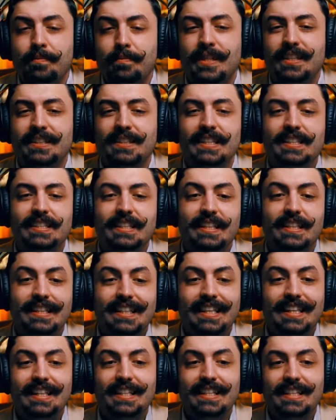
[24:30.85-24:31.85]
Because like I said, at
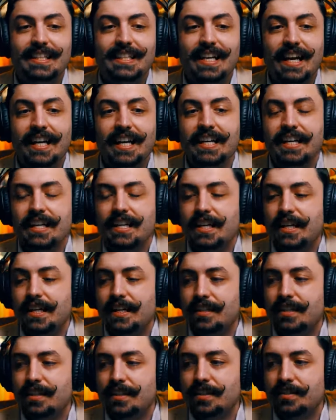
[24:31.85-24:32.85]
the end of the day,
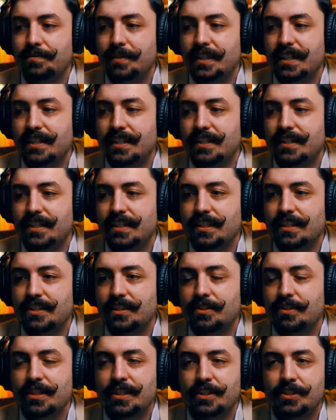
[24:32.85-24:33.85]
it's
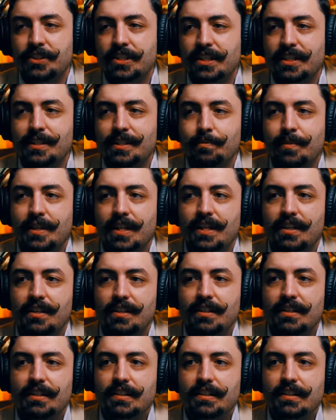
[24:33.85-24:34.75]
so interesting to me,